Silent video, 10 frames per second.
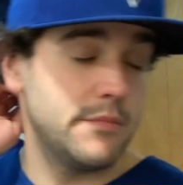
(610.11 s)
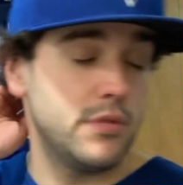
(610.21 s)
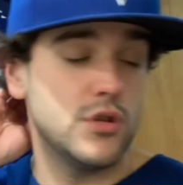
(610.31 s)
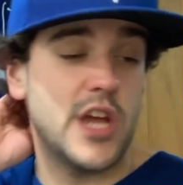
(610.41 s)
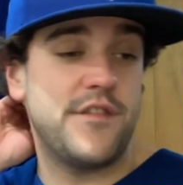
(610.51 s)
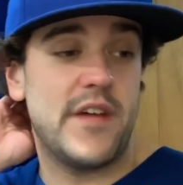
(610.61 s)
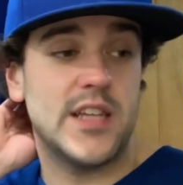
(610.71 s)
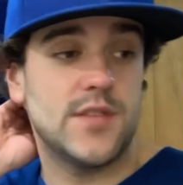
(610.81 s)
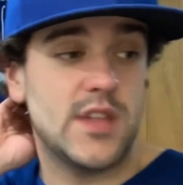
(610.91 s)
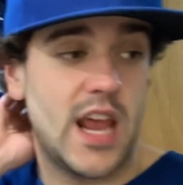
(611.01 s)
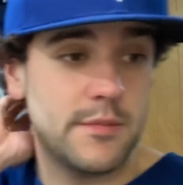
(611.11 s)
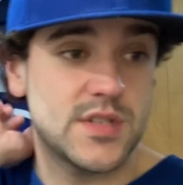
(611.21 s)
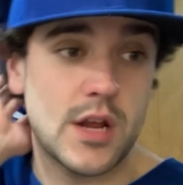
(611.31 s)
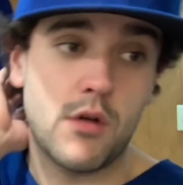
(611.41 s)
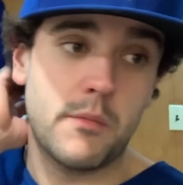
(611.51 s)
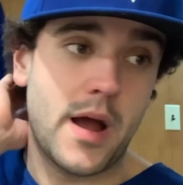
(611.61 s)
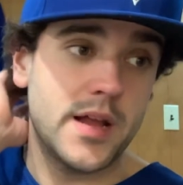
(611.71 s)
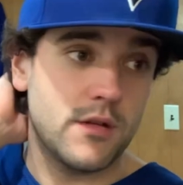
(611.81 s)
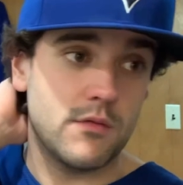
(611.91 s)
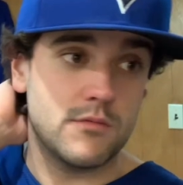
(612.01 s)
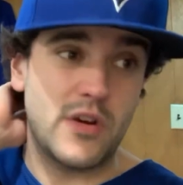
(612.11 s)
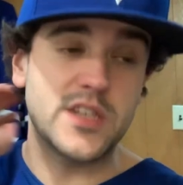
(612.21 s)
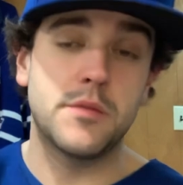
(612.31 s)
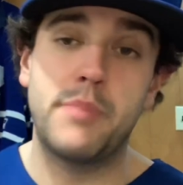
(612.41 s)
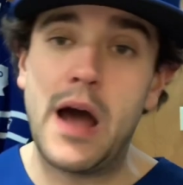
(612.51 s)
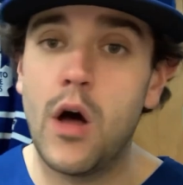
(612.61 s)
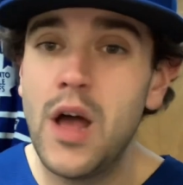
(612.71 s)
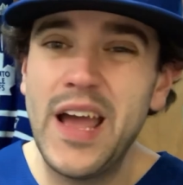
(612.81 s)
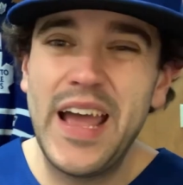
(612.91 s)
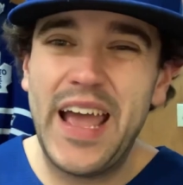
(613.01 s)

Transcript: And Blue Jay fans, if the name Singer rings a bell,